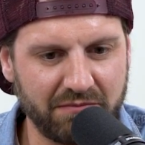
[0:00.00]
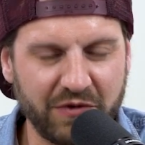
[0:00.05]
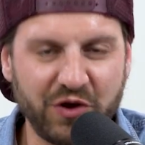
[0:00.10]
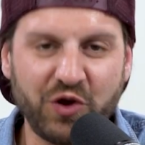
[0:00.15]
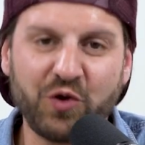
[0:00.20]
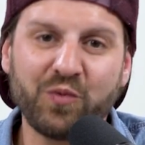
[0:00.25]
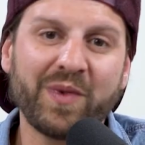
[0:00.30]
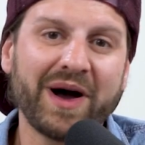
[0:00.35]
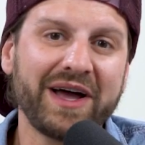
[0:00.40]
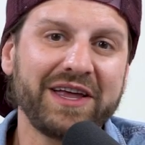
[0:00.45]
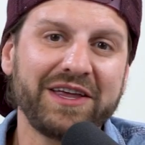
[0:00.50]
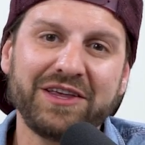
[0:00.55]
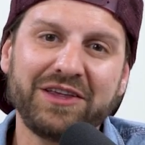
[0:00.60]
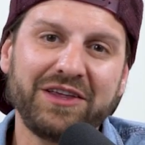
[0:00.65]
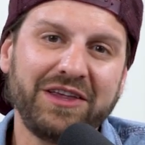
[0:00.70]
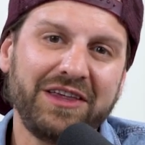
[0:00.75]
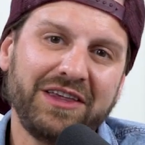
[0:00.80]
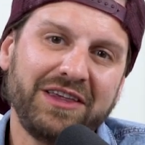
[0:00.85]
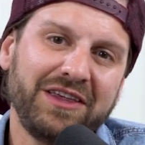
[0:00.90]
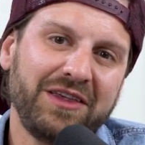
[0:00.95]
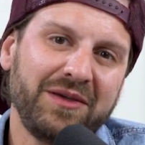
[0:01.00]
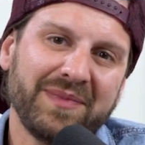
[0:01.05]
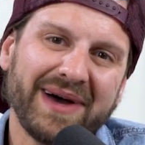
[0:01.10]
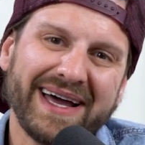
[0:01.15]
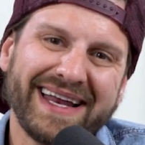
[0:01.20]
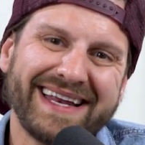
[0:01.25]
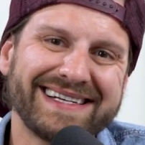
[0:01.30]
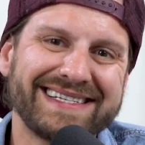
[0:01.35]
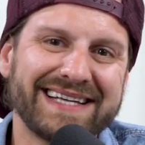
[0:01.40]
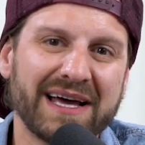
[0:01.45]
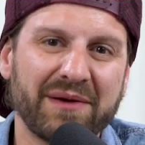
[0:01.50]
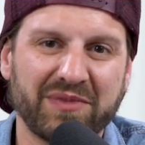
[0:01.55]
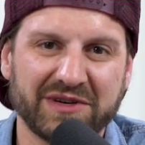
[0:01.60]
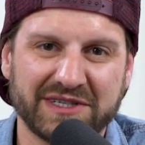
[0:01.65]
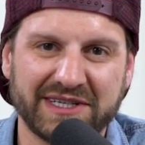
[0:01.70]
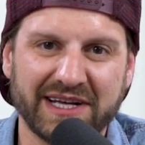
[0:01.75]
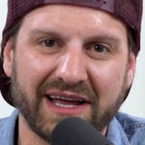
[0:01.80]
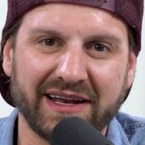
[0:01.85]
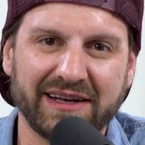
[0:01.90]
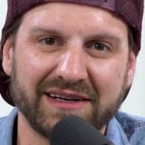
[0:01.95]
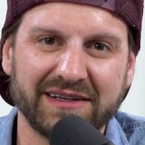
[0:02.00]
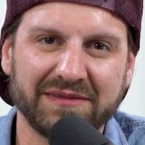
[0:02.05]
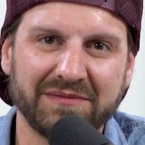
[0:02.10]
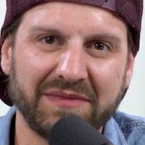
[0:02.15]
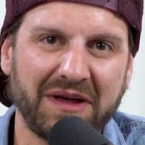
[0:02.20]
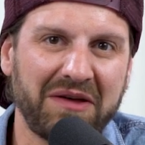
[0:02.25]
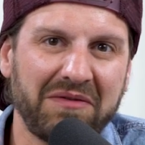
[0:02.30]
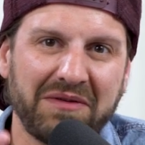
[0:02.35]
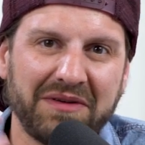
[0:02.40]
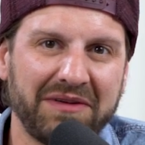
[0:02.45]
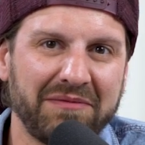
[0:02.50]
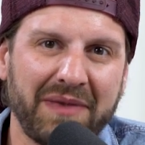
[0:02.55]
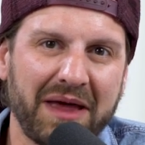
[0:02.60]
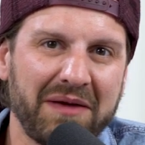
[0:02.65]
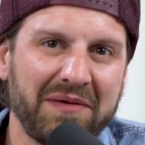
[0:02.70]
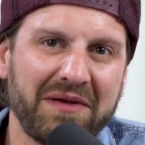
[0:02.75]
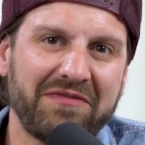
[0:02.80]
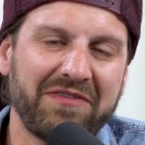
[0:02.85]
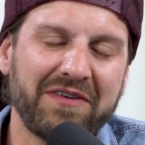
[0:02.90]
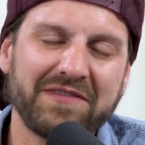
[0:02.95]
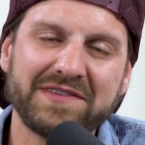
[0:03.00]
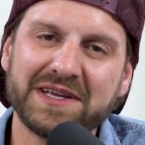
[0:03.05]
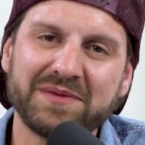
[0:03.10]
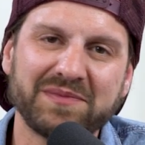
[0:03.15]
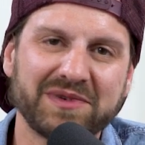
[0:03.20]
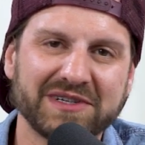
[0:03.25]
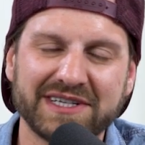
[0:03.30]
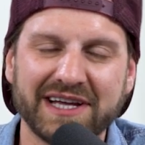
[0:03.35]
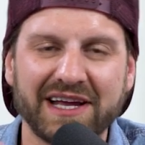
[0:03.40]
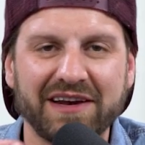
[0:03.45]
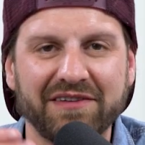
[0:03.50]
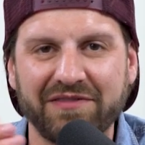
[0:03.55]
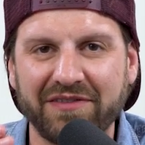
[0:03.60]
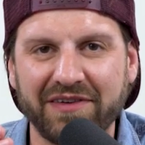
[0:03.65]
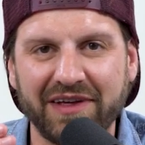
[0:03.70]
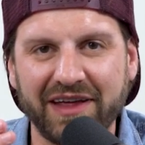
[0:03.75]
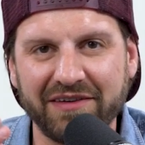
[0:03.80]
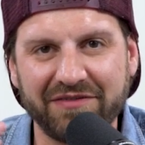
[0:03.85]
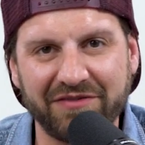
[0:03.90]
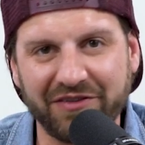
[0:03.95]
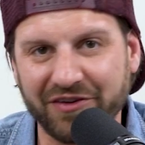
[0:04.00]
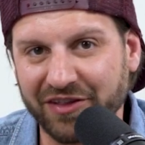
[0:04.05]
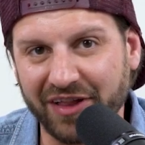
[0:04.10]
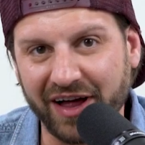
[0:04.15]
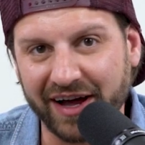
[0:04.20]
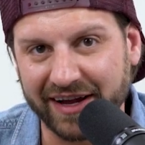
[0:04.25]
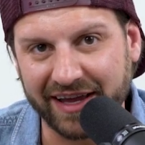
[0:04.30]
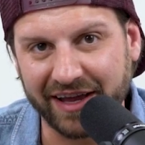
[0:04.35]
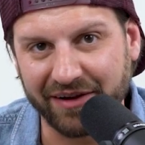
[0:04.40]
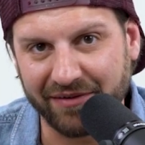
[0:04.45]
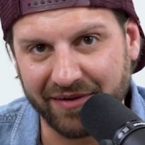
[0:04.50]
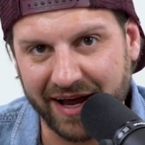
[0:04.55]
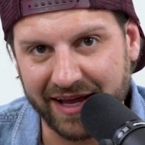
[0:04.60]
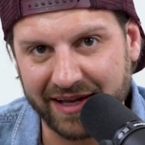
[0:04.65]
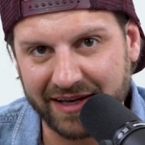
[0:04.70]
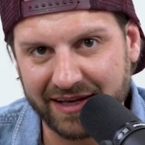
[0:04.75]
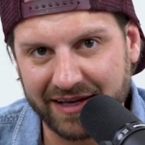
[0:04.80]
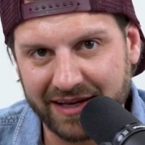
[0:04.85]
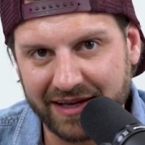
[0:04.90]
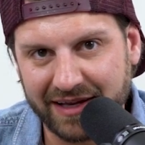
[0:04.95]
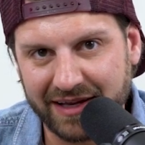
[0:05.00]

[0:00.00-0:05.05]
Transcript: you might hit 10%, maybe 15% if you're lucky, right?